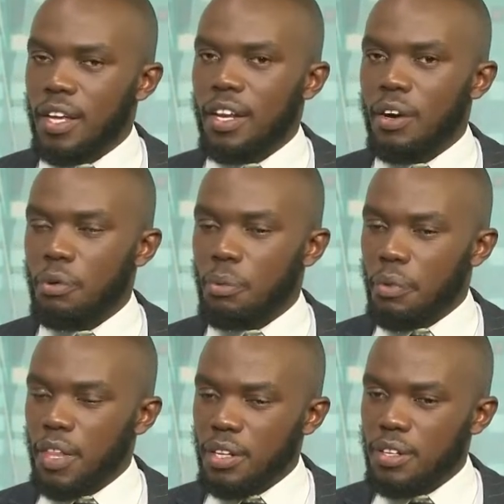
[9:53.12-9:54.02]
Now,
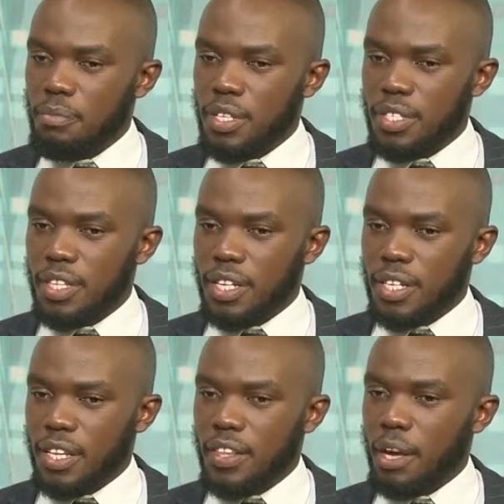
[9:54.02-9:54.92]
that means that
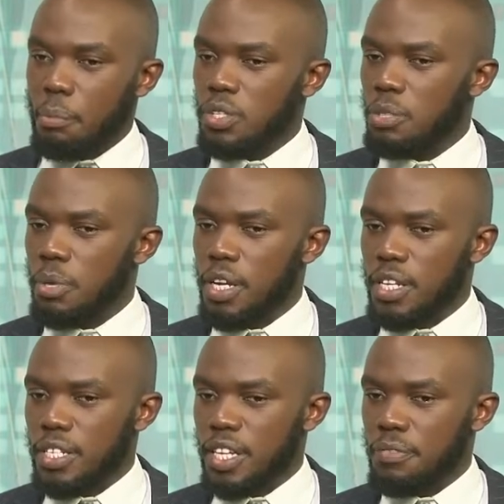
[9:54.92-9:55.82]
there are
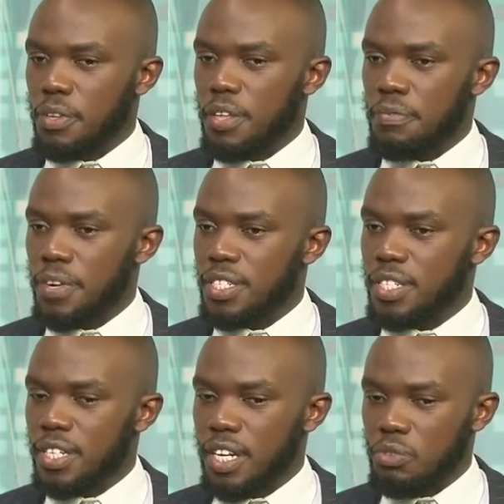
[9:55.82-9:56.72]
possibilities that for the fresh
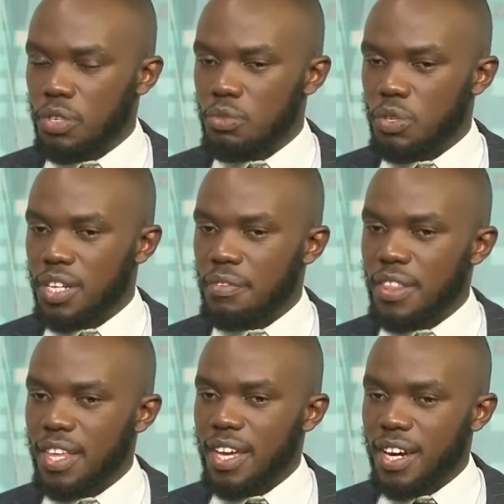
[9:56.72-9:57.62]
graduates, whatever
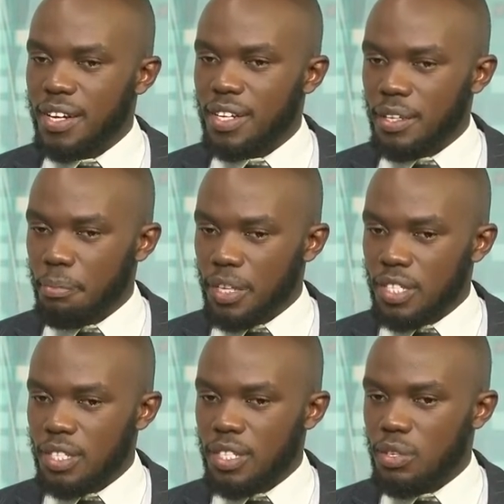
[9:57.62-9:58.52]
they had
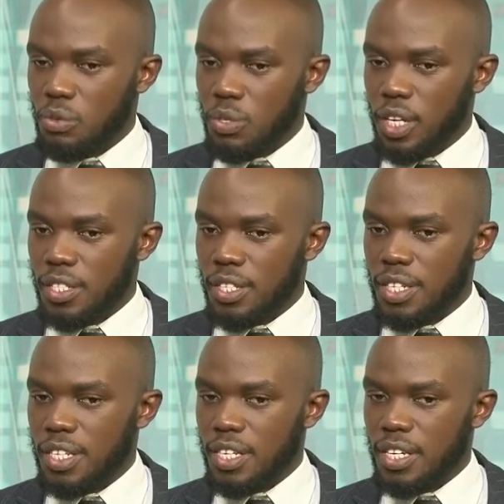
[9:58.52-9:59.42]
pursued as a
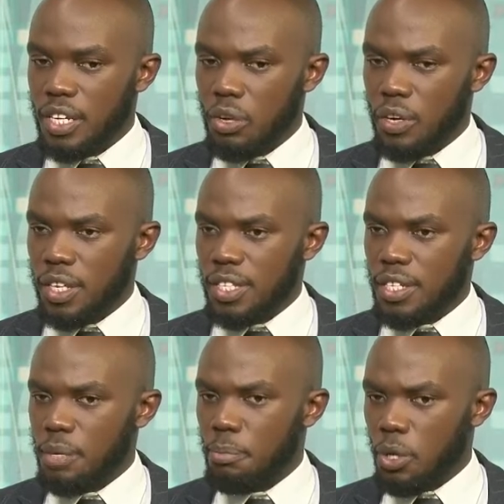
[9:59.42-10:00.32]
degree or as a
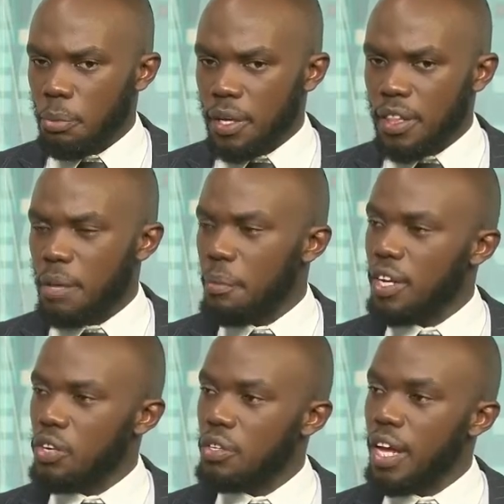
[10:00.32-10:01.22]
diploma, they might
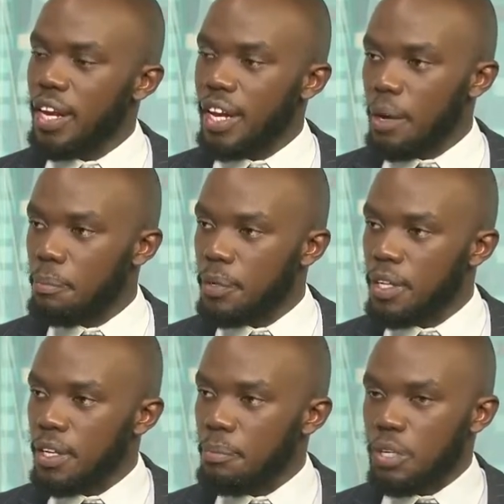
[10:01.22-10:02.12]
not end up
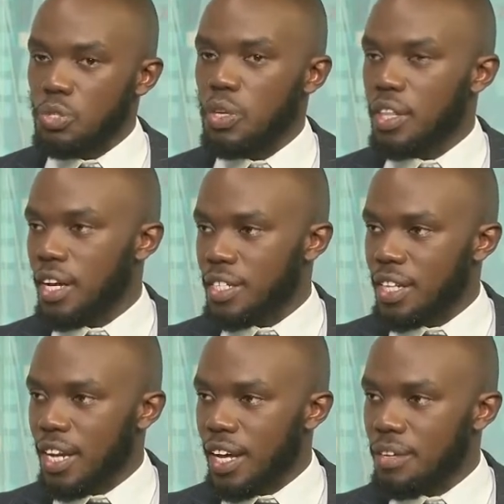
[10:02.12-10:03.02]
pursuing that
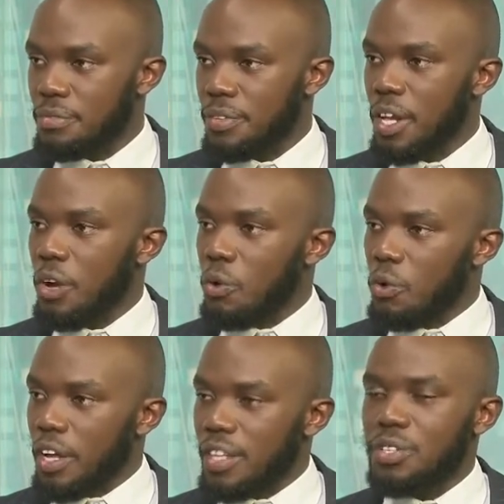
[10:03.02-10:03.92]
in life.
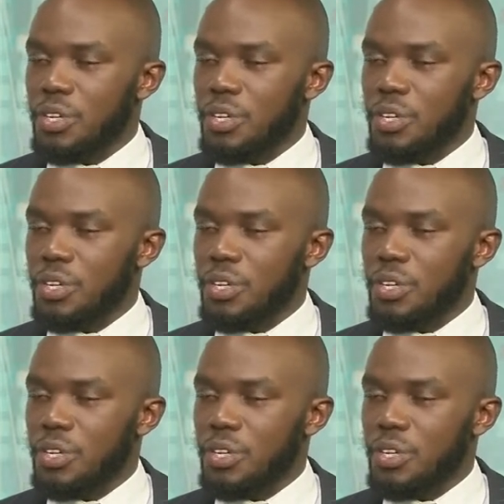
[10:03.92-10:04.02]
So